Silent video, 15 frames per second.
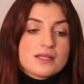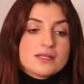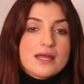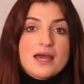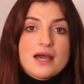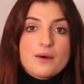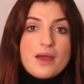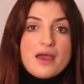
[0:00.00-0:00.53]

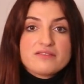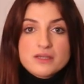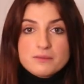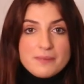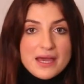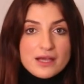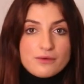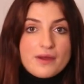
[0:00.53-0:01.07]
Now, having
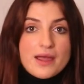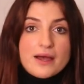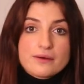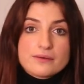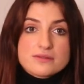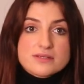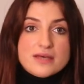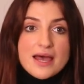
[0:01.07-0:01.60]
a
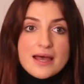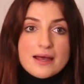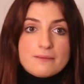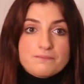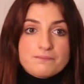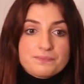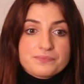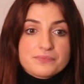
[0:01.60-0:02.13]
background um,